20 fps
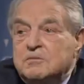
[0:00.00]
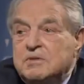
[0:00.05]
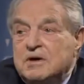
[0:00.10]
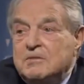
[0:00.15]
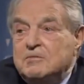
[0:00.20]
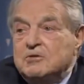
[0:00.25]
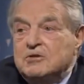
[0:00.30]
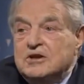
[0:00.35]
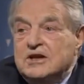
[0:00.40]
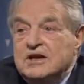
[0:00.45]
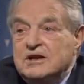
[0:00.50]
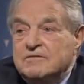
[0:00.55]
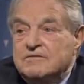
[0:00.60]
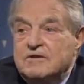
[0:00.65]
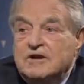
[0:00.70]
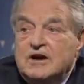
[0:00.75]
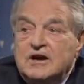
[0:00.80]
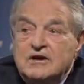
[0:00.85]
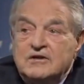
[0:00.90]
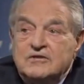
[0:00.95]
bubble
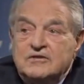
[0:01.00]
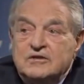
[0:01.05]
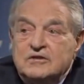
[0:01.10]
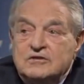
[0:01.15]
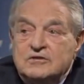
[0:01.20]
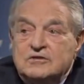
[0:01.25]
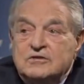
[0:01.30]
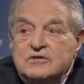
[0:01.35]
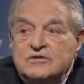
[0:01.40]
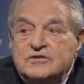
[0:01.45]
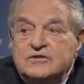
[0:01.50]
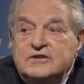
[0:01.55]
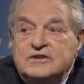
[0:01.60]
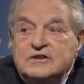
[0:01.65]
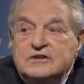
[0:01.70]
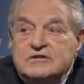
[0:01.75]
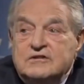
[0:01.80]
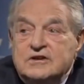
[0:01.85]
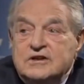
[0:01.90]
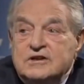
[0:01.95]
gave rise to a
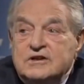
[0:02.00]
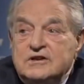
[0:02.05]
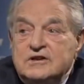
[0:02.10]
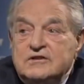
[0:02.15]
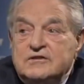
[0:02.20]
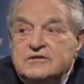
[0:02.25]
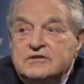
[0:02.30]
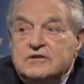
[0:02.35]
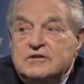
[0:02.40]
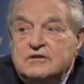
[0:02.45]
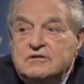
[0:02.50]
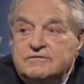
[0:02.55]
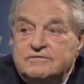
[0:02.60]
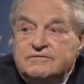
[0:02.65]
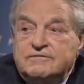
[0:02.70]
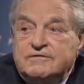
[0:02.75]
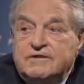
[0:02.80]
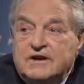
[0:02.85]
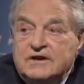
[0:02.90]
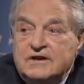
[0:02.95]
series of
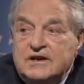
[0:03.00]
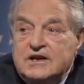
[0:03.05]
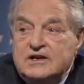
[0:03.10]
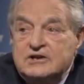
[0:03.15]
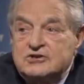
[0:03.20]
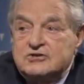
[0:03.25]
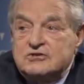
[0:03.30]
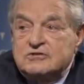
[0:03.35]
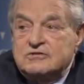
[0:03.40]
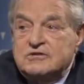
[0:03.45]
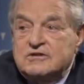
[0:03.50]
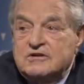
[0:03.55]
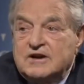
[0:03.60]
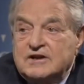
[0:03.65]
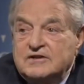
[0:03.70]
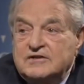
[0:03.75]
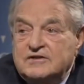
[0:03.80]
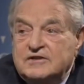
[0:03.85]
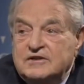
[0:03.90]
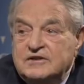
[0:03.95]
financial
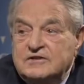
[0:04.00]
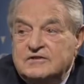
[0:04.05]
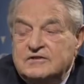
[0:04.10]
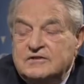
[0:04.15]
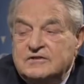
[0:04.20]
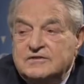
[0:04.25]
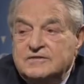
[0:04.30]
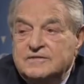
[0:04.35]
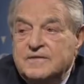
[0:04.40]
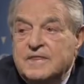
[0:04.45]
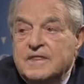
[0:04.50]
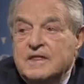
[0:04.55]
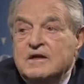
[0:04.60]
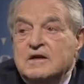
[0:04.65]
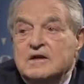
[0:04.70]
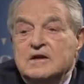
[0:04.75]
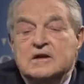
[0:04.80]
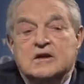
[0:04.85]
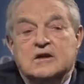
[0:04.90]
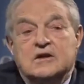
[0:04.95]
crises.
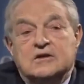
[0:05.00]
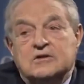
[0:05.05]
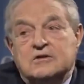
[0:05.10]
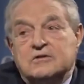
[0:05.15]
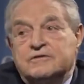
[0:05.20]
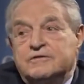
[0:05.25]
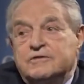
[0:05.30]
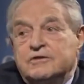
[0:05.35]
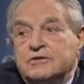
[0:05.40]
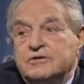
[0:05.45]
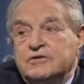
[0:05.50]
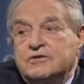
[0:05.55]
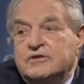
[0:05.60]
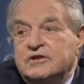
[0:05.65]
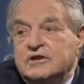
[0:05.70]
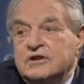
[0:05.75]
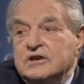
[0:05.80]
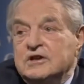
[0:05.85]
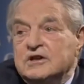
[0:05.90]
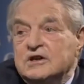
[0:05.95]
The
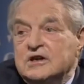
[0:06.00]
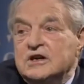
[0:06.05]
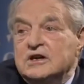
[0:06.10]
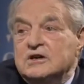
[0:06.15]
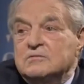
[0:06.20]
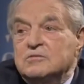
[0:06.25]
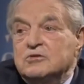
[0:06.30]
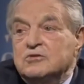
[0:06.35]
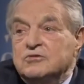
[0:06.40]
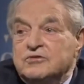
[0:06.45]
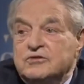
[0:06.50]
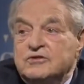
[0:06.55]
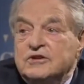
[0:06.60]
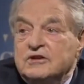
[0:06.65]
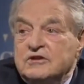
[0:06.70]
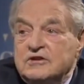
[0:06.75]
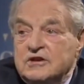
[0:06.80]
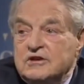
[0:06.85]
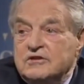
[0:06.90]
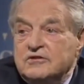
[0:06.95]
first and most
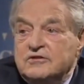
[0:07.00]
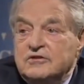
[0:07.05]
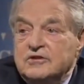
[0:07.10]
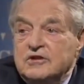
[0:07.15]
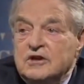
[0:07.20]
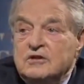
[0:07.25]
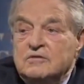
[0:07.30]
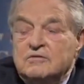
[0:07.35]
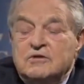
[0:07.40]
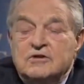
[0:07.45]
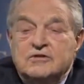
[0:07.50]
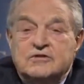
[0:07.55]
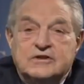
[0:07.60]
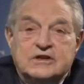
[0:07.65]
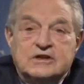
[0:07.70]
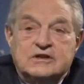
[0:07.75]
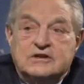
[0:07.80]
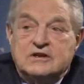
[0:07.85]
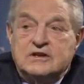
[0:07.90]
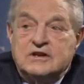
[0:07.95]
serious was
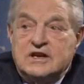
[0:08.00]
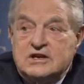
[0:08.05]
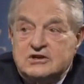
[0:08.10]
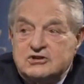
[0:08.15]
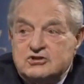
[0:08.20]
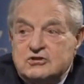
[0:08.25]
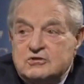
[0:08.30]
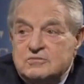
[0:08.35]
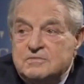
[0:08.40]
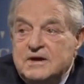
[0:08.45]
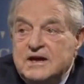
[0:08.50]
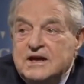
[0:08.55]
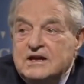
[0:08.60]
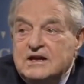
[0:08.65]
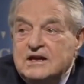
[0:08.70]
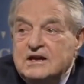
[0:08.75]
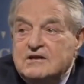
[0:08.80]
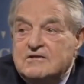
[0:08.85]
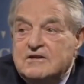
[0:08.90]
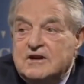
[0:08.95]
the international
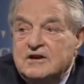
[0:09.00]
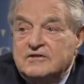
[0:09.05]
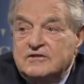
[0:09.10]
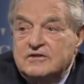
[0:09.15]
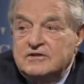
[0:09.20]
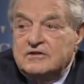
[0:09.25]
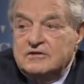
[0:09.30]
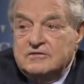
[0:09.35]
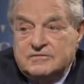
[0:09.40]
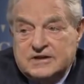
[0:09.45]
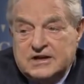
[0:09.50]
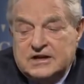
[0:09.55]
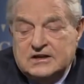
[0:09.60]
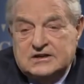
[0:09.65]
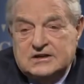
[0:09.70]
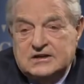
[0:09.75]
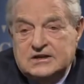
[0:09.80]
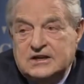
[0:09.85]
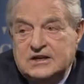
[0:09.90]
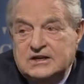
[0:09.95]
banking crisis of
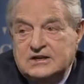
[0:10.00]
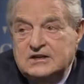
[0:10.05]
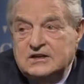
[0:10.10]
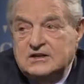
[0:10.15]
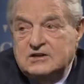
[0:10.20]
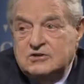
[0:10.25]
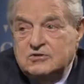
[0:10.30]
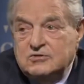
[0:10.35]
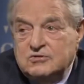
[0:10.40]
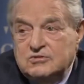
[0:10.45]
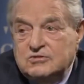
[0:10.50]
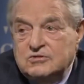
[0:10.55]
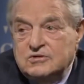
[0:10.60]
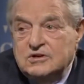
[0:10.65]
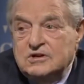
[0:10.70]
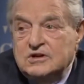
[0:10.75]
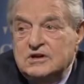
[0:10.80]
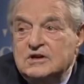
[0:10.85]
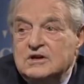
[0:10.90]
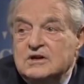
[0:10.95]
1982.